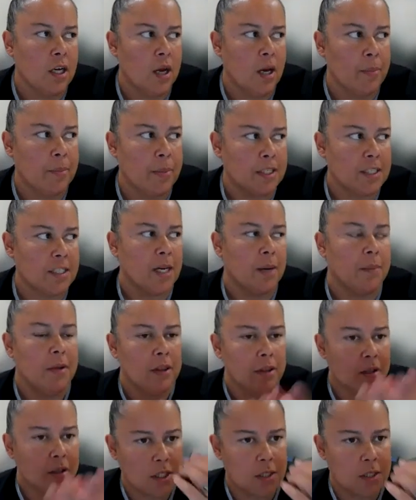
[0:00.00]
But some
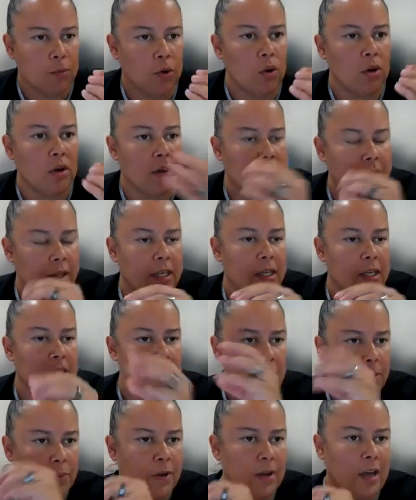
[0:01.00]
of the smaller things
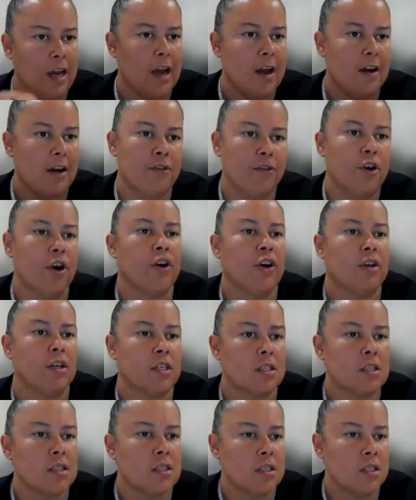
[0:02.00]
that we have
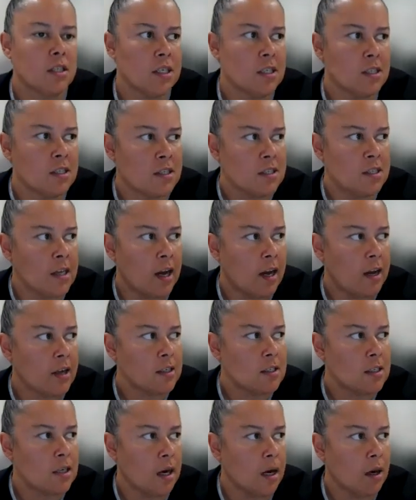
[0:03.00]
noticed is that
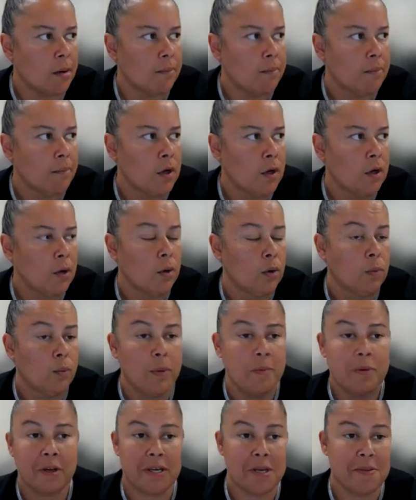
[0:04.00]

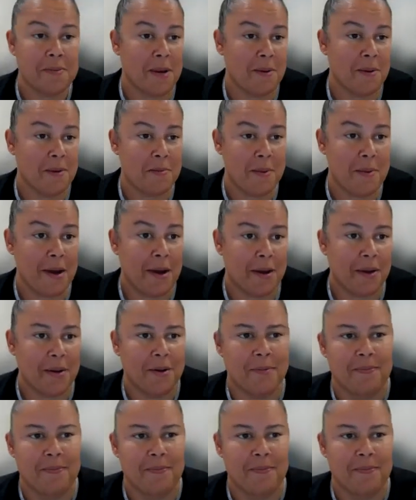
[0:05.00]
women keep coming back,